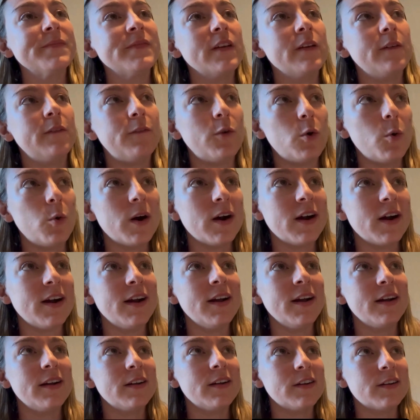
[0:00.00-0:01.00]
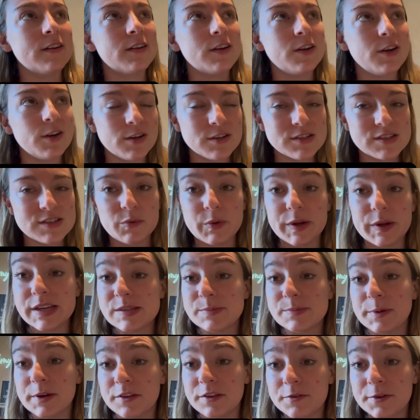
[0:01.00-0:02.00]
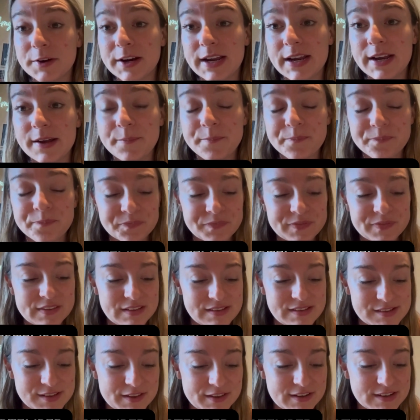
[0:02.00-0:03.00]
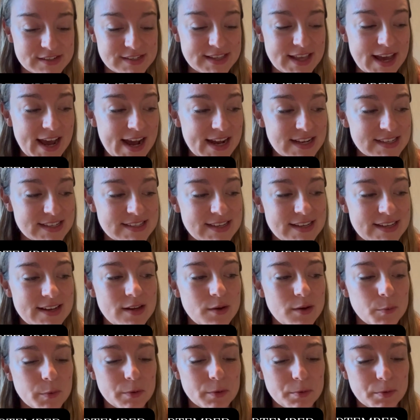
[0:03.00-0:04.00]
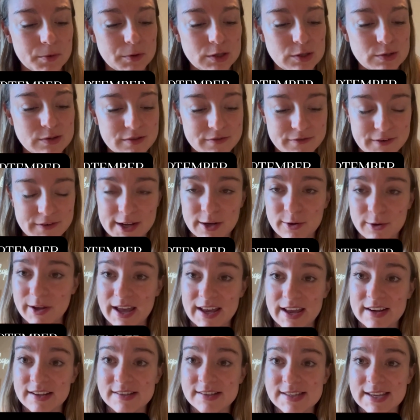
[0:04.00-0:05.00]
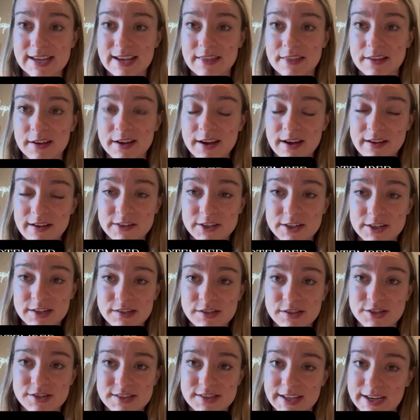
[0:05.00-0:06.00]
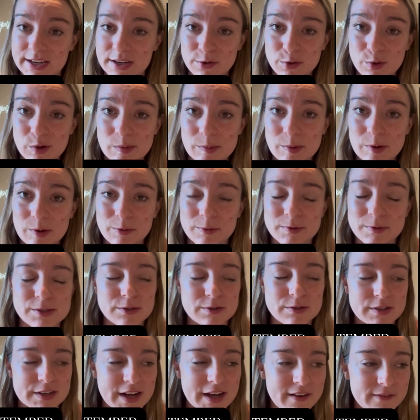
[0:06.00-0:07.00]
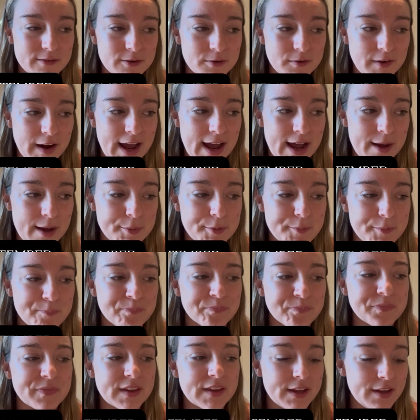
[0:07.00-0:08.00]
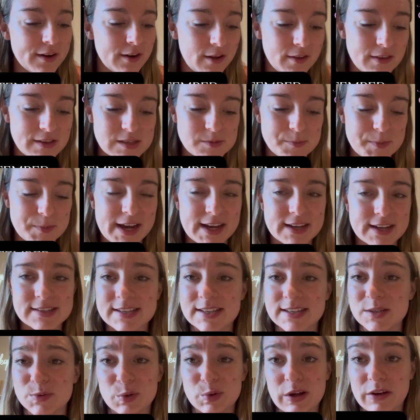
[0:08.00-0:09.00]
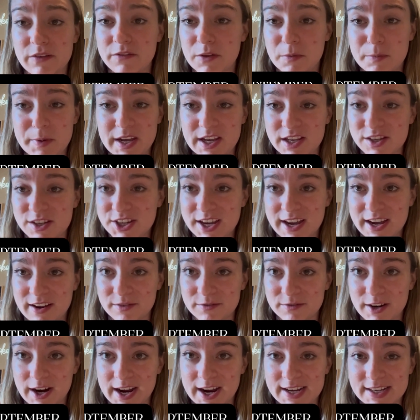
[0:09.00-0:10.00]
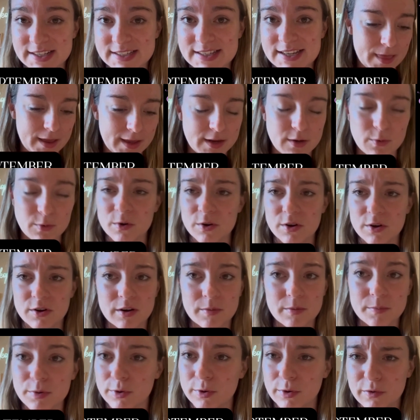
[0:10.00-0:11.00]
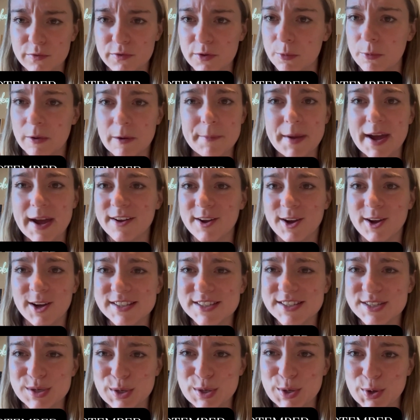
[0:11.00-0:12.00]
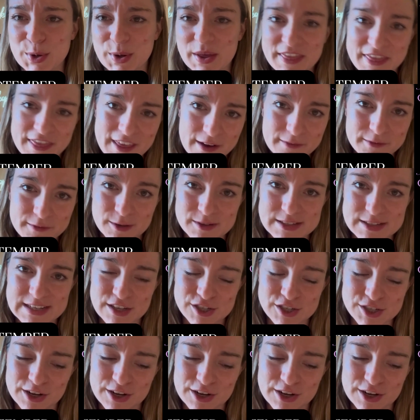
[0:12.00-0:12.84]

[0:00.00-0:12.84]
for Curse of Wings book 3. So there's that. We will do the final edits and the cover just like normal. We'll do the cover wrap, get all the specs because we'll have the page count right in order of proof. And we're back onto that rotation